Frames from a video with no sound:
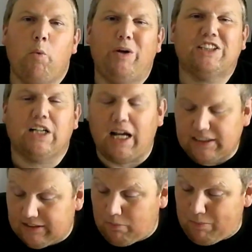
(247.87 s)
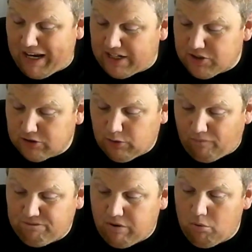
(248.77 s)
Wisconsin Badgers, who
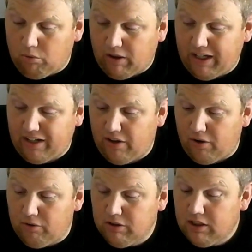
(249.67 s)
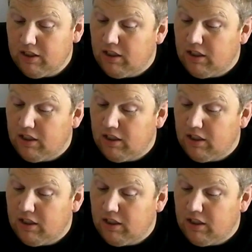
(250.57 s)
are 4 0.